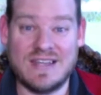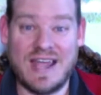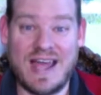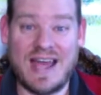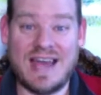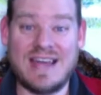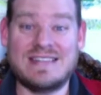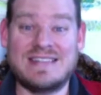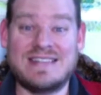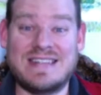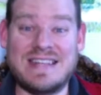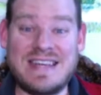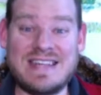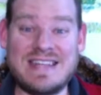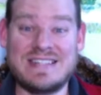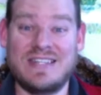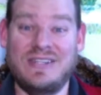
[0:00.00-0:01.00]
as the
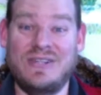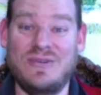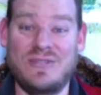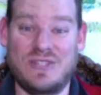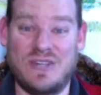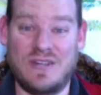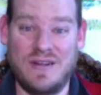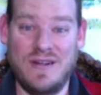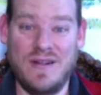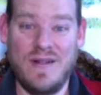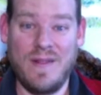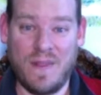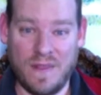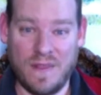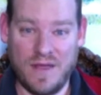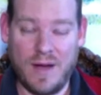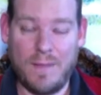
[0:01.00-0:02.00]
solution, the